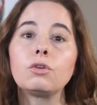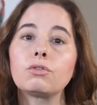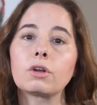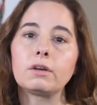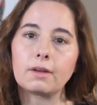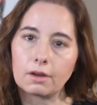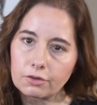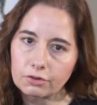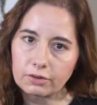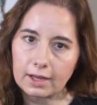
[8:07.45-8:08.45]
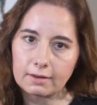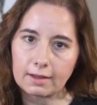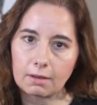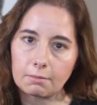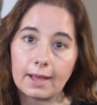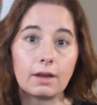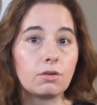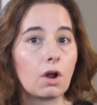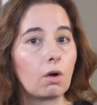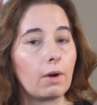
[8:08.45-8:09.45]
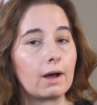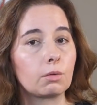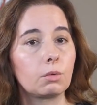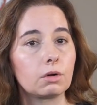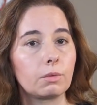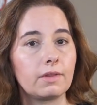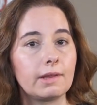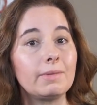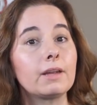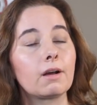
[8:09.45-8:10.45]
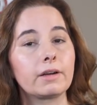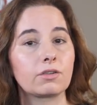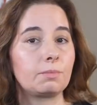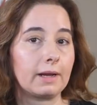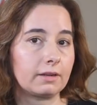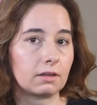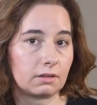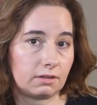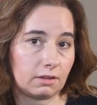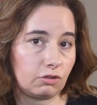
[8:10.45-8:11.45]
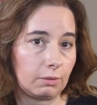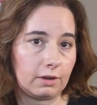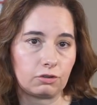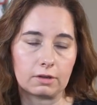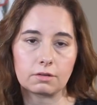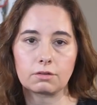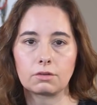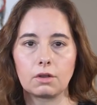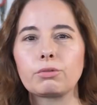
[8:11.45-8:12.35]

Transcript: You start to understand him and know how to work with him in unexpected situations.